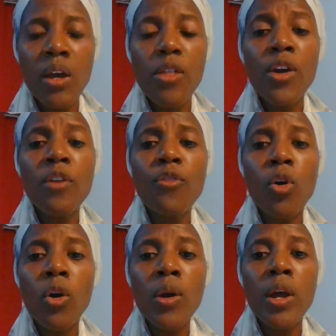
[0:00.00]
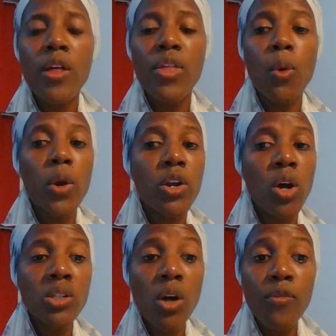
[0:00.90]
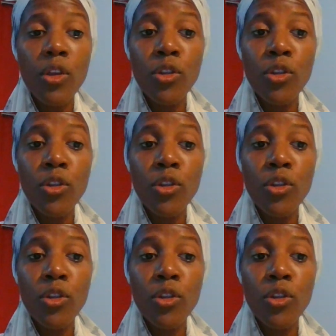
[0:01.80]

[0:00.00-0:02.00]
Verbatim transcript: Therefore, they were not of the